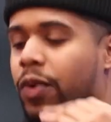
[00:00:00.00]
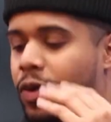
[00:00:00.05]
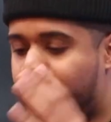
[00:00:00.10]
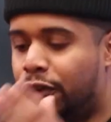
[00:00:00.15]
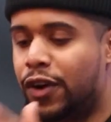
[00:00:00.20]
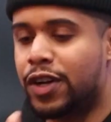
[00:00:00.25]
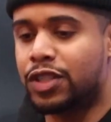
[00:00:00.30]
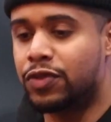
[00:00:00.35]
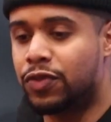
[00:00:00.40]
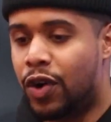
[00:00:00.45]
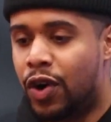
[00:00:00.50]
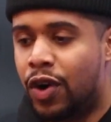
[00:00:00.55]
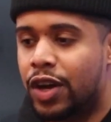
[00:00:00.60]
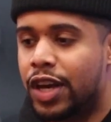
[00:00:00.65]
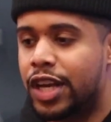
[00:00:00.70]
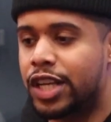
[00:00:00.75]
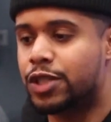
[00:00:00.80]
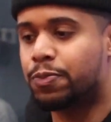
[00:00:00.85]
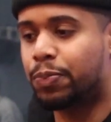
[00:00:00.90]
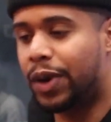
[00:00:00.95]
first of all,
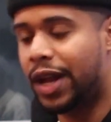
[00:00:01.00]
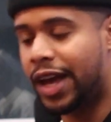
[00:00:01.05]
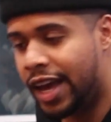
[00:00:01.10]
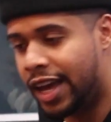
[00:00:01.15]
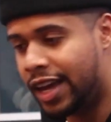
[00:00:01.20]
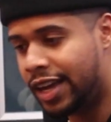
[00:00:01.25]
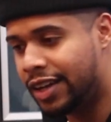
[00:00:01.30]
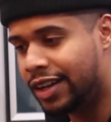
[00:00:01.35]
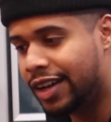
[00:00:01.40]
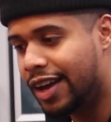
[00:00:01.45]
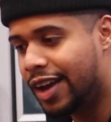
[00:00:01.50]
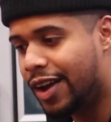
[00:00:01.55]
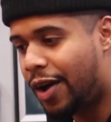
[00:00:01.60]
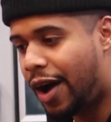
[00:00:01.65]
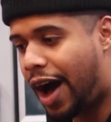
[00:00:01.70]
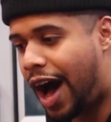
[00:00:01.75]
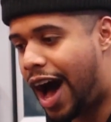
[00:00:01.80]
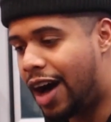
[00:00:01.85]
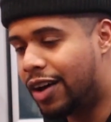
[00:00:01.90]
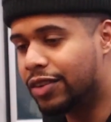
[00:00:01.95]
explain
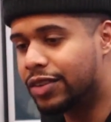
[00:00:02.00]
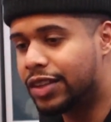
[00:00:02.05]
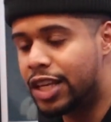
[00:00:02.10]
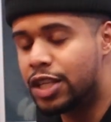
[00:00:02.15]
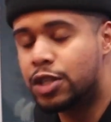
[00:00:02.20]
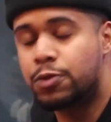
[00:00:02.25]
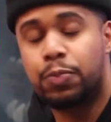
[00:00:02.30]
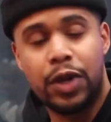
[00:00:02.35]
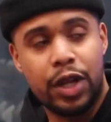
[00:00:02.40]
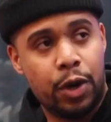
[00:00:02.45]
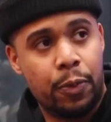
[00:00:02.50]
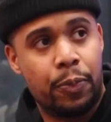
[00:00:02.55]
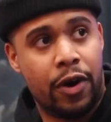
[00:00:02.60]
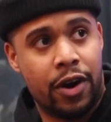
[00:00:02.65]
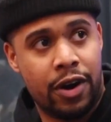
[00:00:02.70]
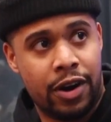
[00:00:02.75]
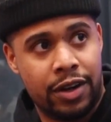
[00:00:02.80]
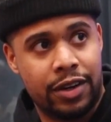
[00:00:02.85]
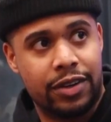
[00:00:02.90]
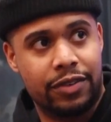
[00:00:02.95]
how they split
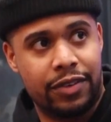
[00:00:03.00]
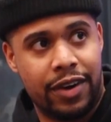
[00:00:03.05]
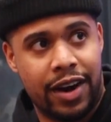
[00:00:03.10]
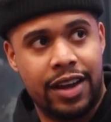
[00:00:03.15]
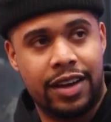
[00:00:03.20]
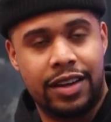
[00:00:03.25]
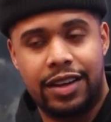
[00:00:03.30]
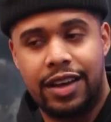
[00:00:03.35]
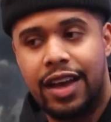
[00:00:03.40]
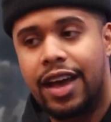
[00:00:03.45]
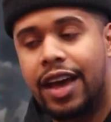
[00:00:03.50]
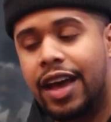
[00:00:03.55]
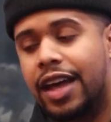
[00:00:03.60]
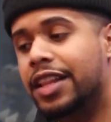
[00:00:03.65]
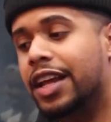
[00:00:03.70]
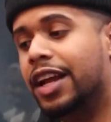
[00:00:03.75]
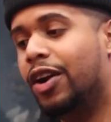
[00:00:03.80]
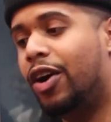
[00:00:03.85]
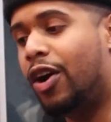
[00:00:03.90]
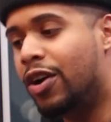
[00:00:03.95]
apart, right?
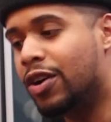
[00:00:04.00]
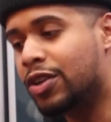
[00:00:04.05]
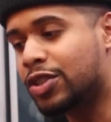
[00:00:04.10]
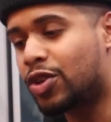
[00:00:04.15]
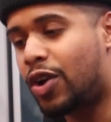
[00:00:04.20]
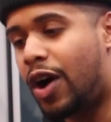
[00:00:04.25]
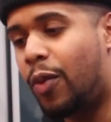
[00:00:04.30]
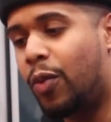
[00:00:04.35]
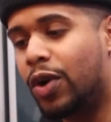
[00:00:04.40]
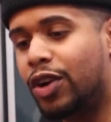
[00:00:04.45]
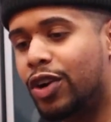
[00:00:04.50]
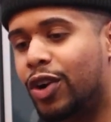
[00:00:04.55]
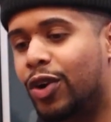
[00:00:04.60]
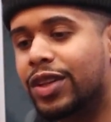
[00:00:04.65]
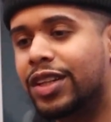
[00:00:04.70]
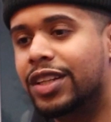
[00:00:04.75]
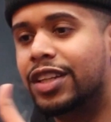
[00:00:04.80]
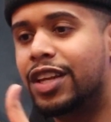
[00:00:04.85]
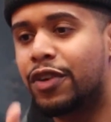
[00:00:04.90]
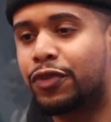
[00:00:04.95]
And then also I wanna know
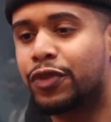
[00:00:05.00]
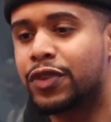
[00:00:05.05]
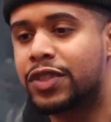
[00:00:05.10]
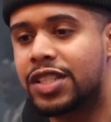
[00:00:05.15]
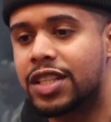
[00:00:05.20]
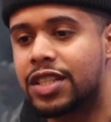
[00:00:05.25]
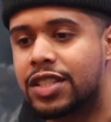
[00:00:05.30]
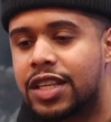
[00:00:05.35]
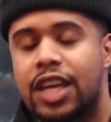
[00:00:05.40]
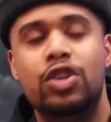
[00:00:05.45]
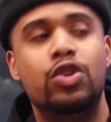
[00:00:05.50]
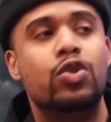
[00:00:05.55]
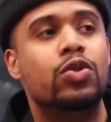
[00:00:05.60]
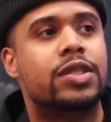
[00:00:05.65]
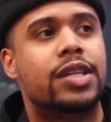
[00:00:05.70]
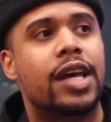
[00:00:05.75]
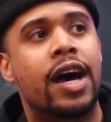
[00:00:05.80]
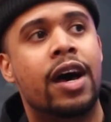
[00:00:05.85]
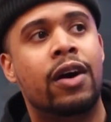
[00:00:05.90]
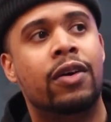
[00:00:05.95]
the differences. Can you
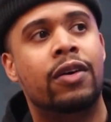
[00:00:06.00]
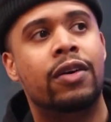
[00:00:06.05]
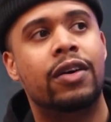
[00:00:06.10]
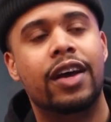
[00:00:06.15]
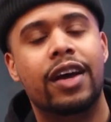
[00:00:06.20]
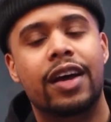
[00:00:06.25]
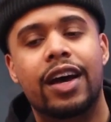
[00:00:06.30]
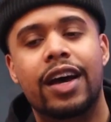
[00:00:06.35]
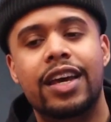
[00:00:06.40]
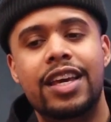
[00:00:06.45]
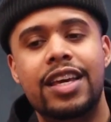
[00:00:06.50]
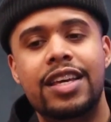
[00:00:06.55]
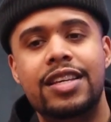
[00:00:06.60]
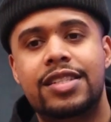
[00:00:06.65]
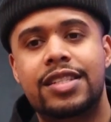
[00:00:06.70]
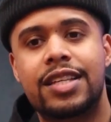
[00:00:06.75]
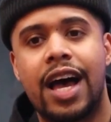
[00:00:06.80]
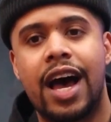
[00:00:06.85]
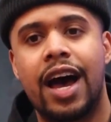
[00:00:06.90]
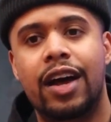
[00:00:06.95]
tell an
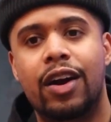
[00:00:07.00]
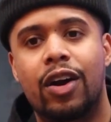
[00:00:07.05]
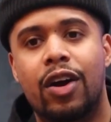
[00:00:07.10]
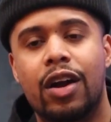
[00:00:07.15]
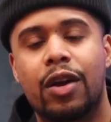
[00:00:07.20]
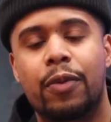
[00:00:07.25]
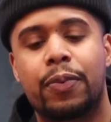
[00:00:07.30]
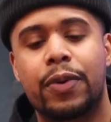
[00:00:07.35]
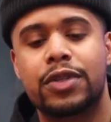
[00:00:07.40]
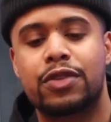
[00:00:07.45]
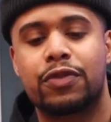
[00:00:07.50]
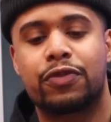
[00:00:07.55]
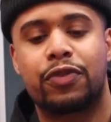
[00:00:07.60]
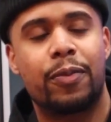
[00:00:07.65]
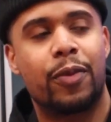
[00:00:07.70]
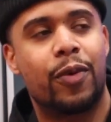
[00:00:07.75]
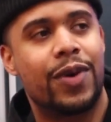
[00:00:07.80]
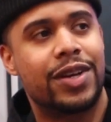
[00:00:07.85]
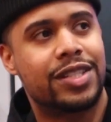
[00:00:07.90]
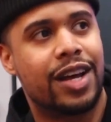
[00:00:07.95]
East Side Harlem person
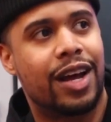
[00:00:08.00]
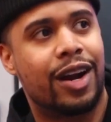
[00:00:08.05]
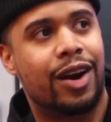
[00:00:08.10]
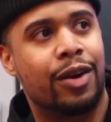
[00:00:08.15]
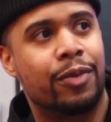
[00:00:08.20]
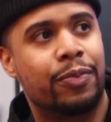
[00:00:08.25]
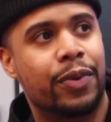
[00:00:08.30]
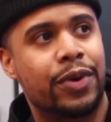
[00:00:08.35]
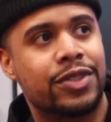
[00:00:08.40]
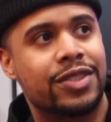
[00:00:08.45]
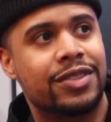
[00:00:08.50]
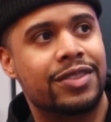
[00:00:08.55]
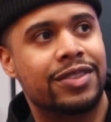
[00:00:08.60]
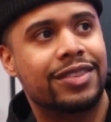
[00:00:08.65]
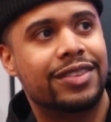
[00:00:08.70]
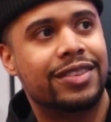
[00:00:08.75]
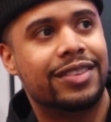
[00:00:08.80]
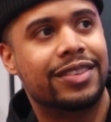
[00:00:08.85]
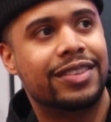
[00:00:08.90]
from a West Side Harlem person?